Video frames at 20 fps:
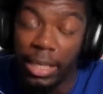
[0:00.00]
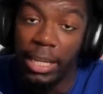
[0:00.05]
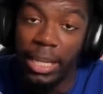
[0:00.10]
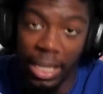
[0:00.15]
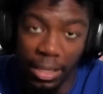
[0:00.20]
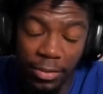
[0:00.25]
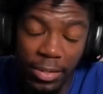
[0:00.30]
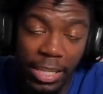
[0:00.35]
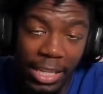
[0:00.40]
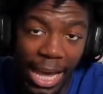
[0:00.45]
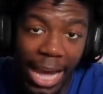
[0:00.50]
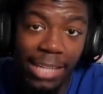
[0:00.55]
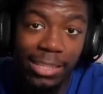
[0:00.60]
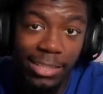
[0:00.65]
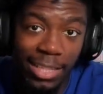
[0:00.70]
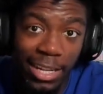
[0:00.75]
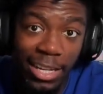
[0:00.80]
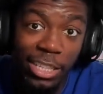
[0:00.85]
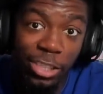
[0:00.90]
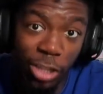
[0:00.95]
If he got
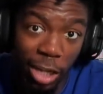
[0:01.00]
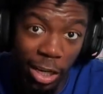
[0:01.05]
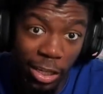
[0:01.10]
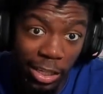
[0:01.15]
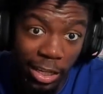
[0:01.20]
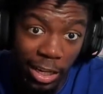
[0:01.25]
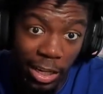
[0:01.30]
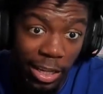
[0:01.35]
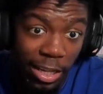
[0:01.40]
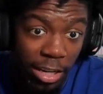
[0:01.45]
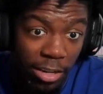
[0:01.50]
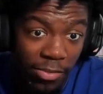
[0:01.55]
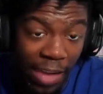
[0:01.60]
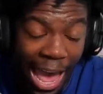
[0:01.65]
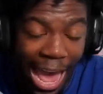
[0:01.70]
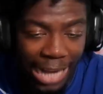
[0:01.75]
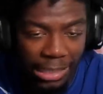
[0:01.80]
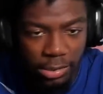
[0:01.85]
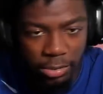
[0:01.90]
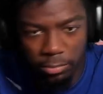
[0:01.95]
gin, he trying to get in
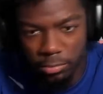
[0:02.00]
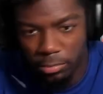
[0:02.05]
fast.